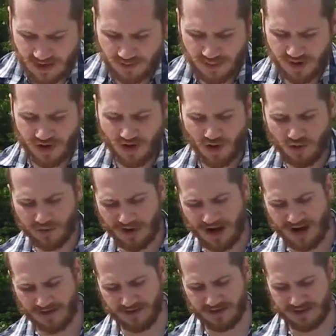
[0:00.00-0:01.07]
but go
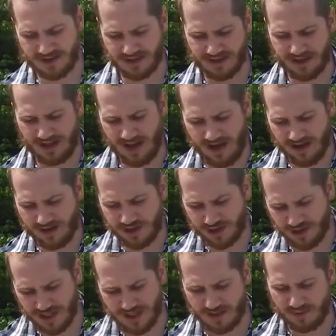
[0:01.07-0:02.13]
rather to the lost
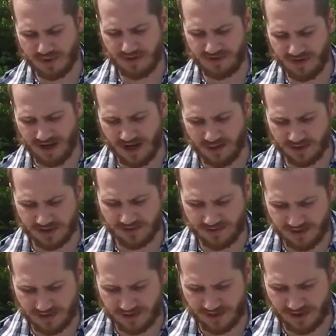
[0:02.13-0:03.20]
sheep of the house of
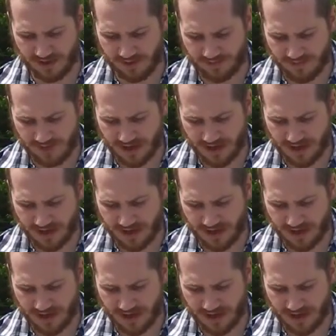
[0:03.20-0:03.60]
Israel.